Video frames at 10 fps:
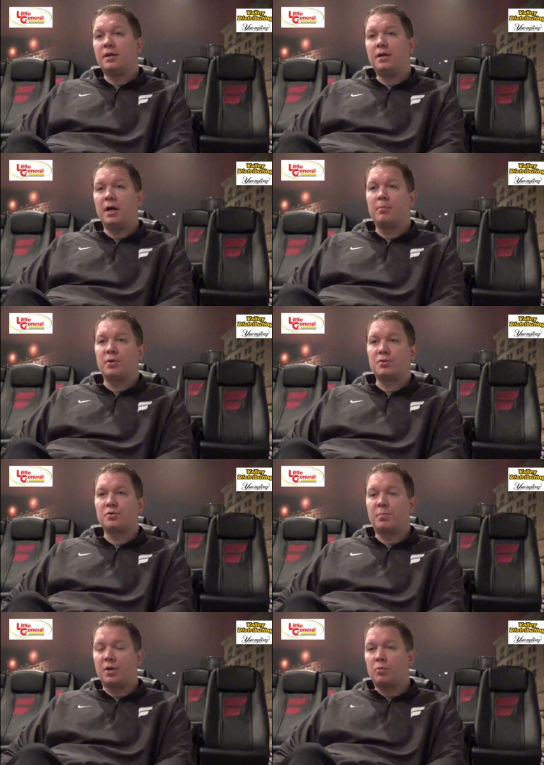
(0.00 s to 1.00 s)

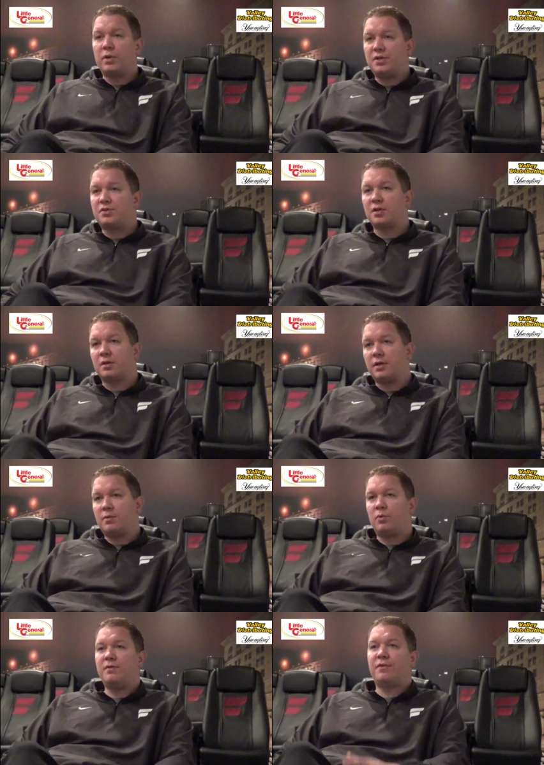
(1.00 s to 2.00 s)
numbers, but
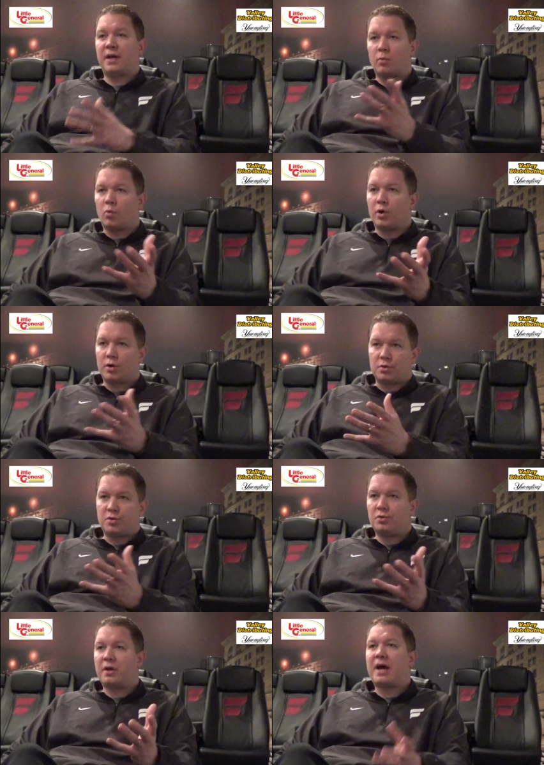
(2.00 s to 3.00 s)
recently we've had 1 or
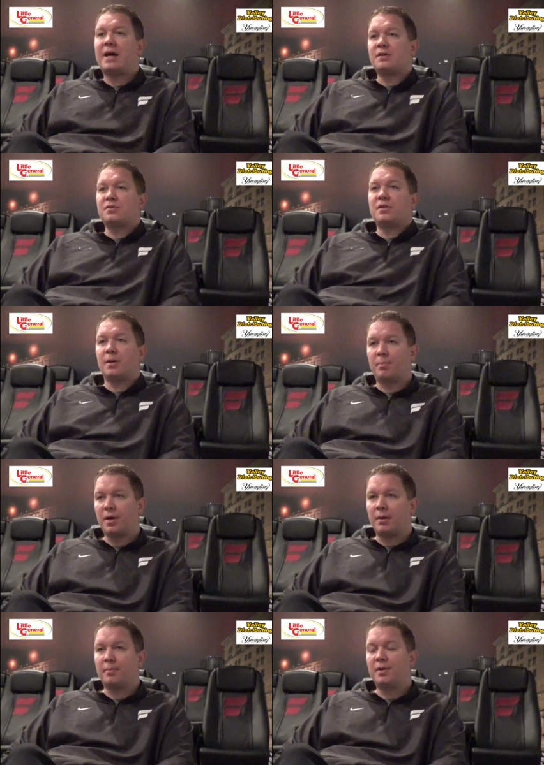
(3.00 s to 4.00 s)
2 guys step
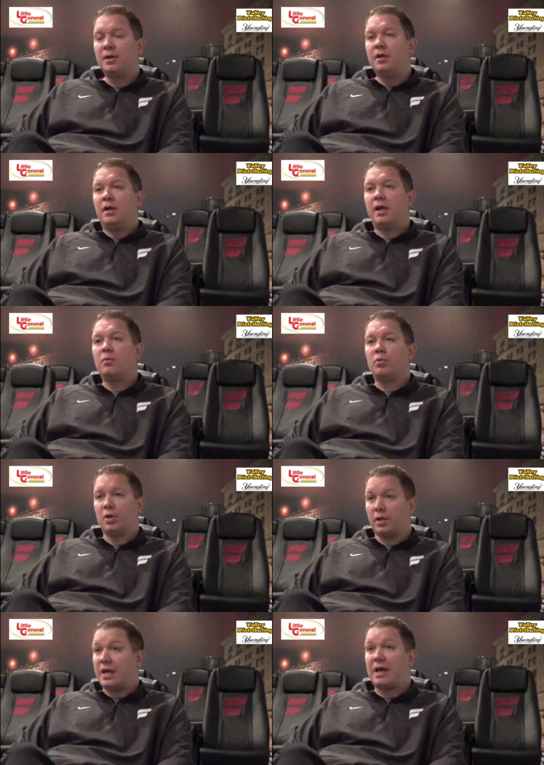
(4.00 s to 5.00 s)
up and
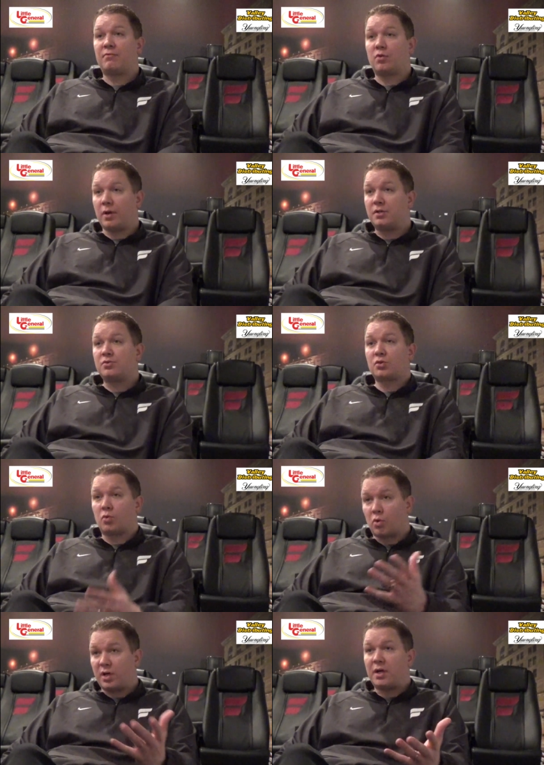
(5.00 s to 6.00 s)
really have great
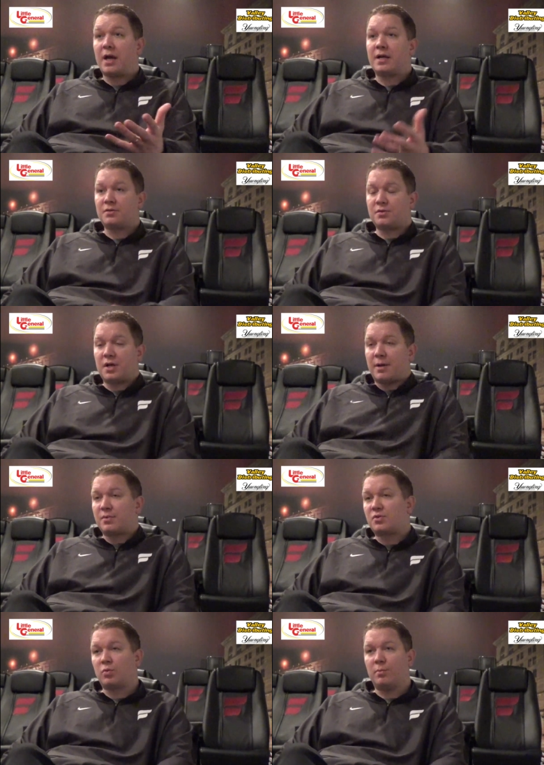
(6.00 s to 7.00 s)
scoring nights.
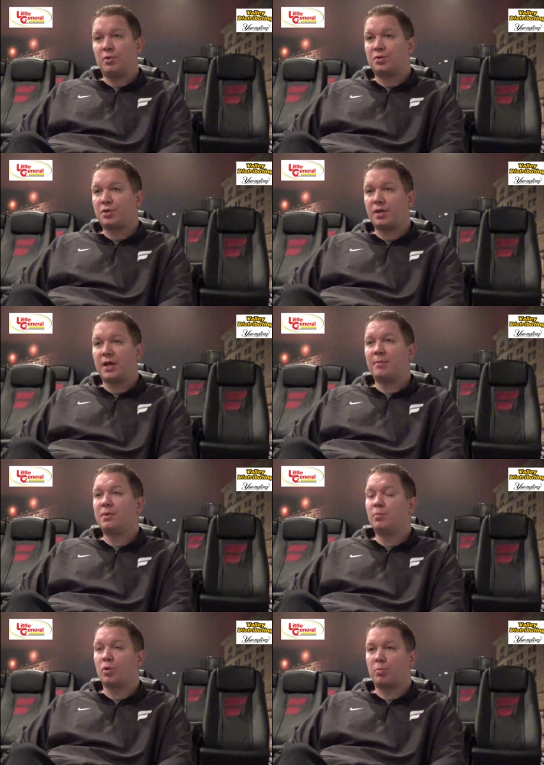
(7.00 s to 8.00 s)
Thomas Wimbush could not
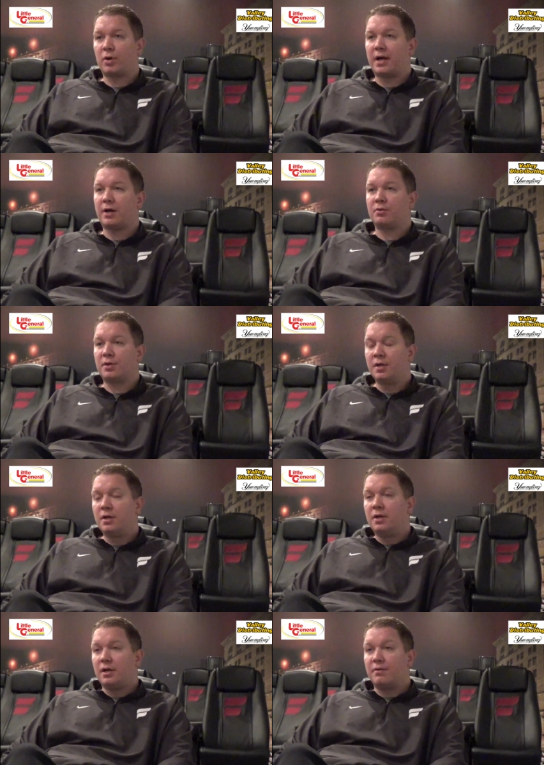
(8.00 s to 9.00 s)
be more proud
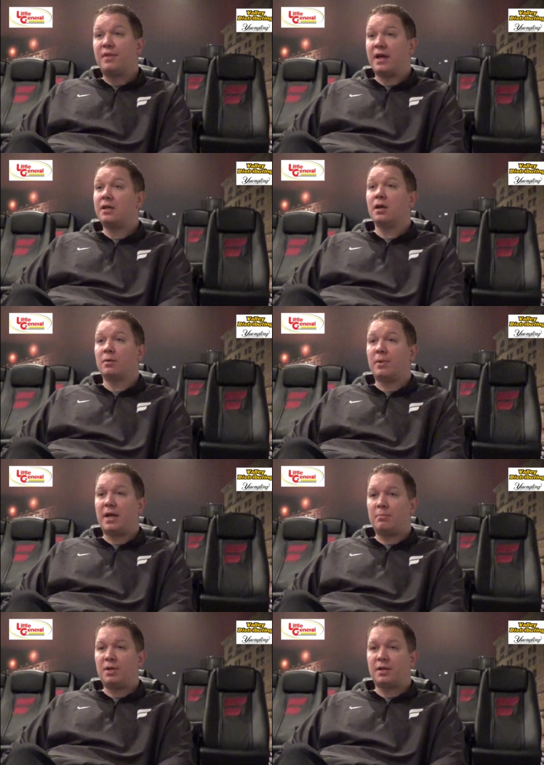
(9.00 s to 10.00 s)
of that young
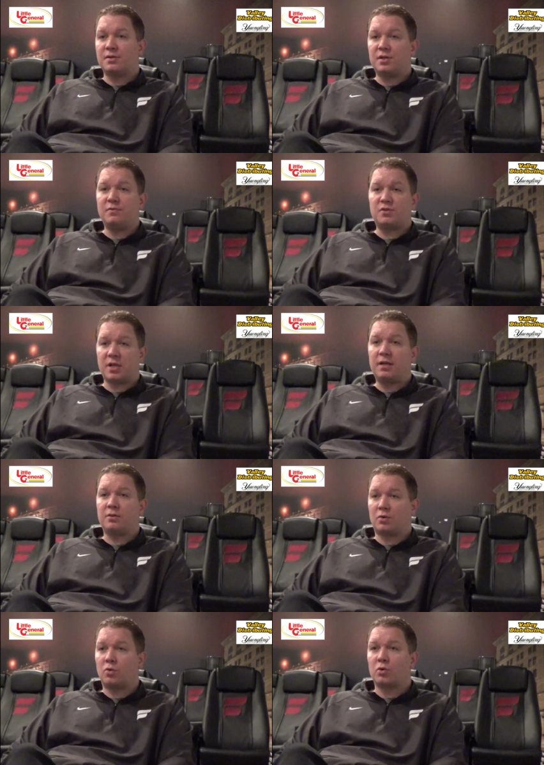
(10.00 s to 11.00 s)
man because he's
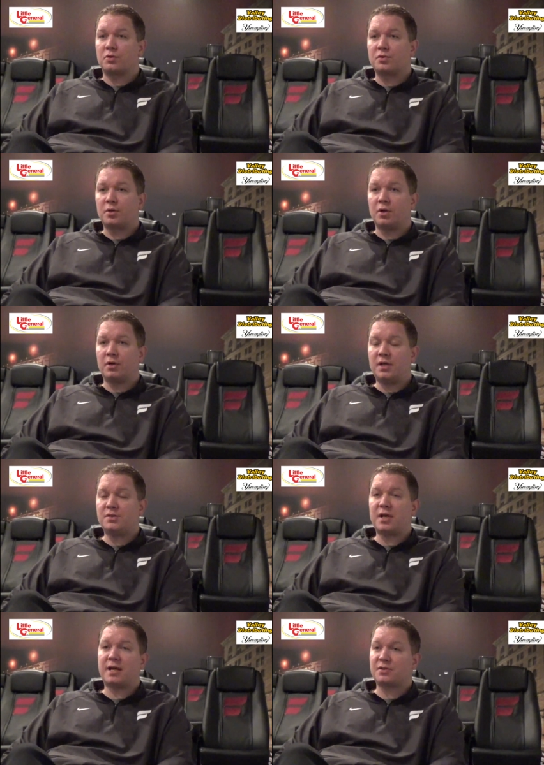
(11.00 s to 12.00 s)
stayed the course. You know,
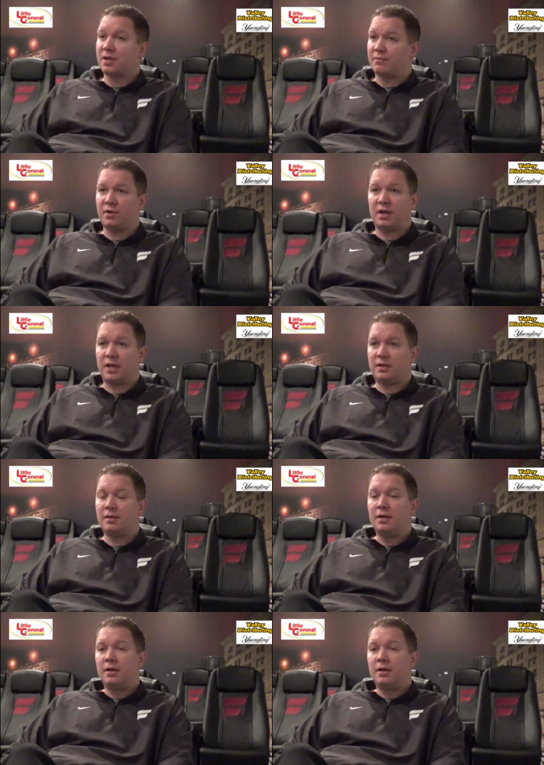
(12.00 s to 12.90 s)
he's asked every night